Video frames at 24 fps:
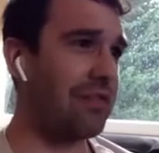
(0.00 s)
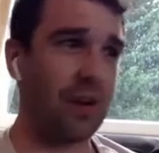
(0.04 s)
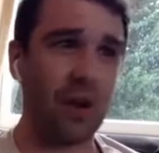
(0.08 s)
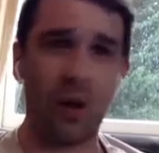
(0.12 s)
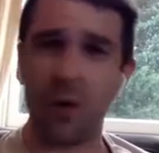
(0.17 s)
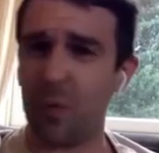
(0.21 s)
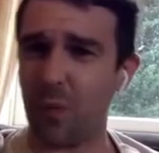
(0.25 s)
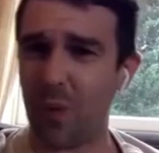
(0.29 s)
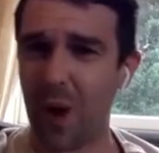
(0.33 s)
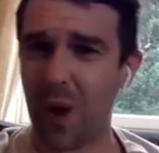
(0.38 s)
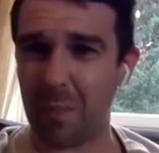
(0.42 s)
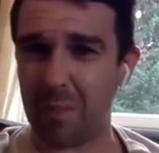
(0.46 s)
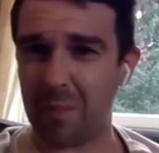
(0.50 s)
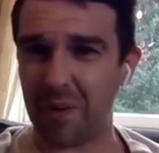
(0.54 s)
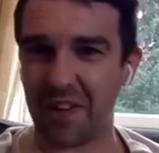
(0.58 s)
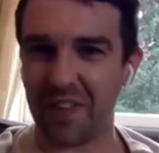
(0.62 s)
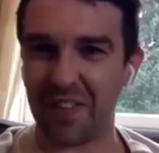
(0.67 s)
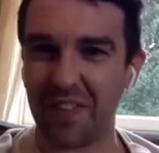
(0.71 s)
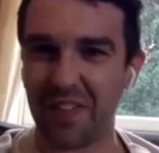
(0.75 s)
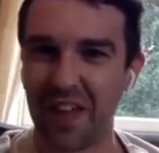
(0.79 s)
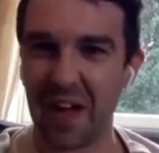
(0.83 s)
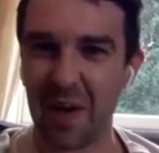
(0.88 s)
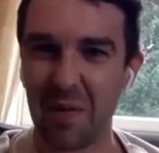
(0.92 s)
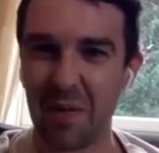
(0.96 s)
for like
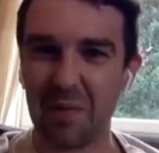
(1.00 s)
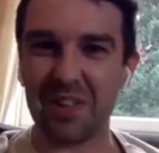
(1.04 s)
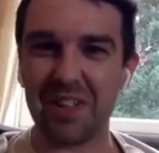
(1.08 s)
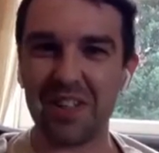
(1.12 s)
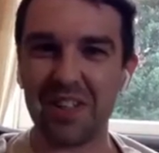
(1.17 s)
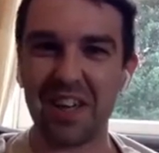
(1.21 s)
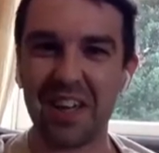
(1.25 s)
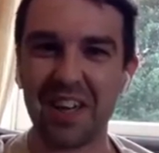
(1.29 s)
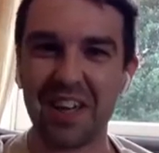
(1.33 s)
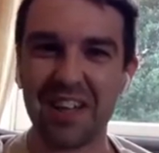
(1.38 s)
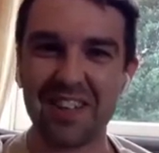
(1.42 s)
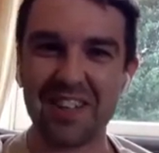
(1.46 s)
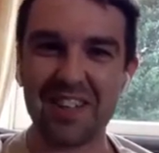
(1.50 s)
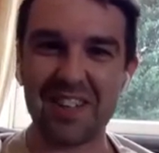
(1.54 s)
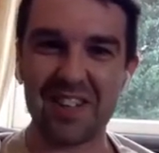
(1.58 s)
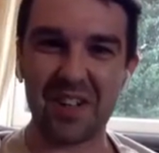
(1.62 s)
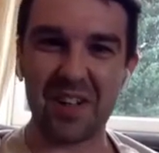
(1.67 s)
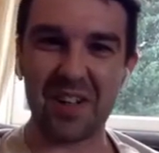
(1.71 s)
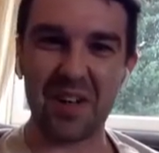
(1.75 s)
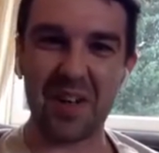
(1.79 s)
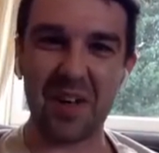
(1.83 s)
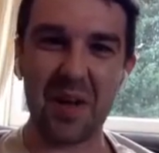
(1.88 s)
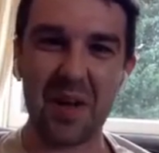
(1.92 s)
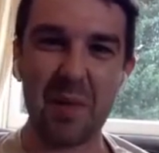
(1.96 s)
rambling there, but yeah.
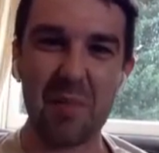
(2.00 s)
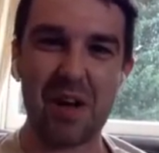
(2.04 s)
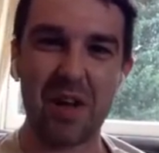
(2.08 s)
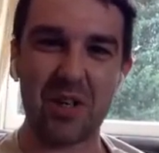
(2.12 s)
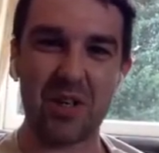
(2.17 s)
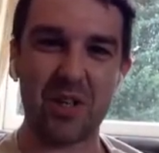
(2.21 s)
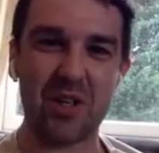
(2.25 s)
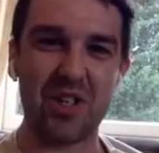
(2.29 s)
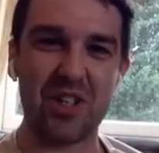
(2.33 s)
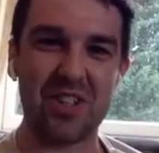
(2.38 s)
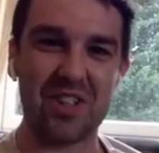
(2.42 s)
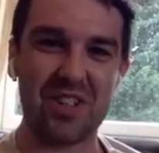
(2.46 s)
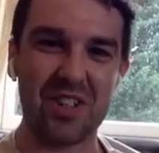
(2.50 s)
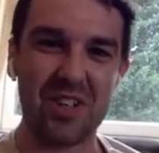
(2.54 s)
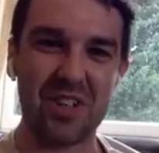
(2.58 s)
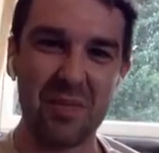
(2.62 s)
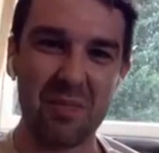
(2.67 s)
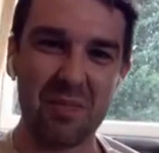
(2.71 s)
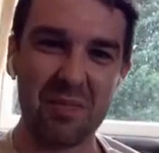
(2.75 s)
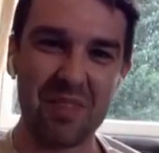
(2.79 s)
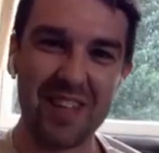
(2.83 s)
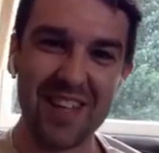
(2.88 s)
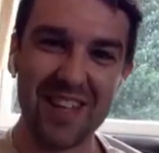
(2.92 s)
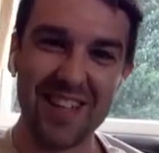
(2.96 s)
No, well, you know, time.
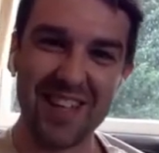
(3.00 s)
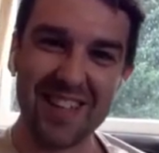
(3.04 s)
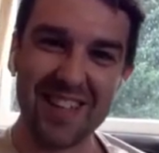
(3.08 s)
Simon,